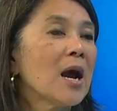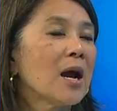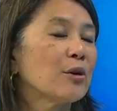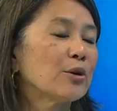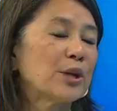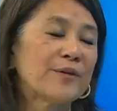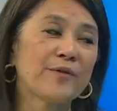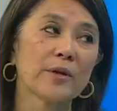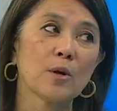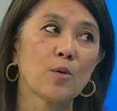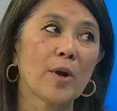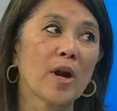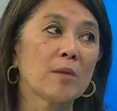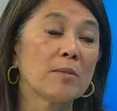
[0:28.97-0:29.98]
I don't know if you're
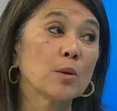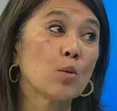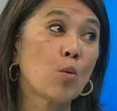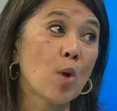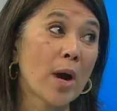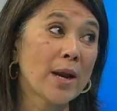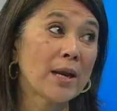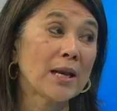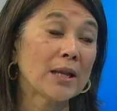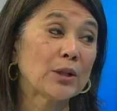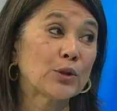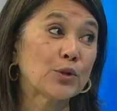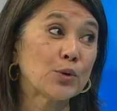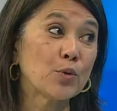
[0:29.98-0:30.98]
aware, but 1
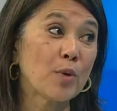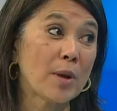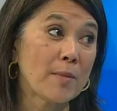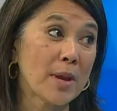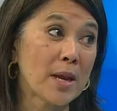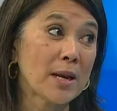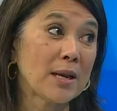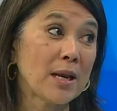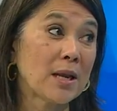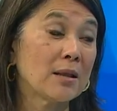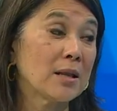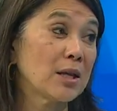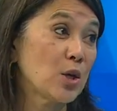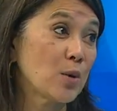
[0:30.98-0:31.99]
in 2 women
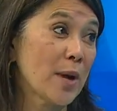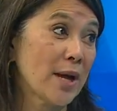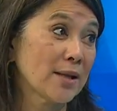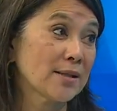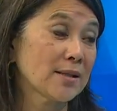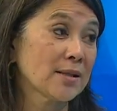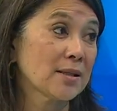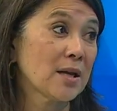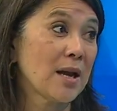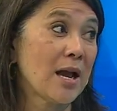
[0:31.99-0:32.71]
in the U.S.